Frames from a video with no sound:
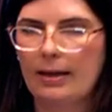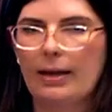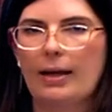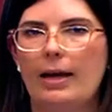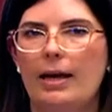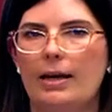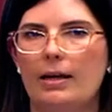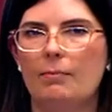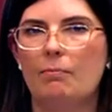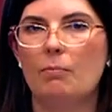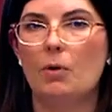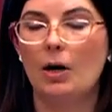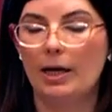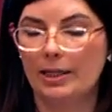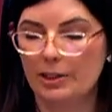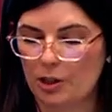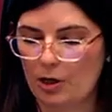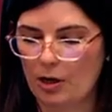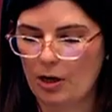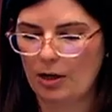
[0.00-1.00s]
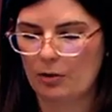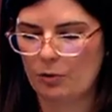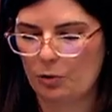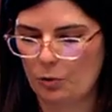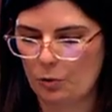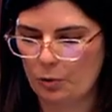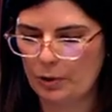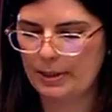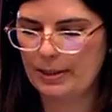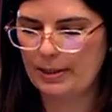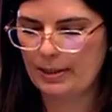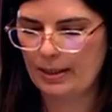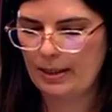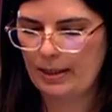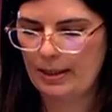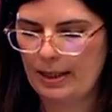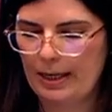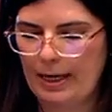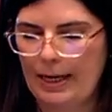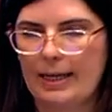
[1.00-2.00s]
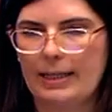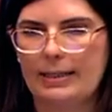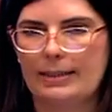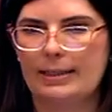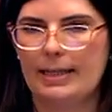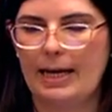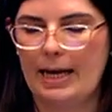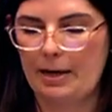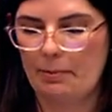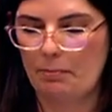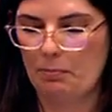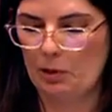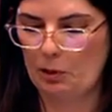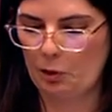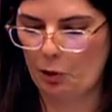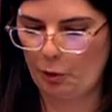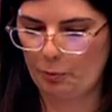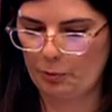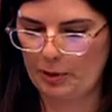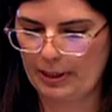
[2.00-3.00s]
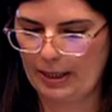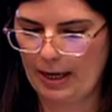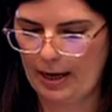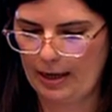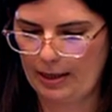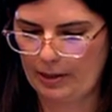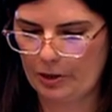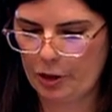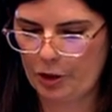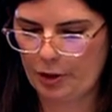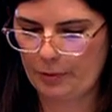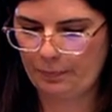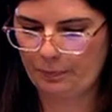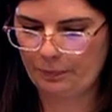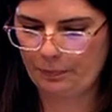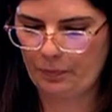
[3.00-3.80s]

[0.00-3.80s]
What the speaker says: and in my childhood, his name loomed large.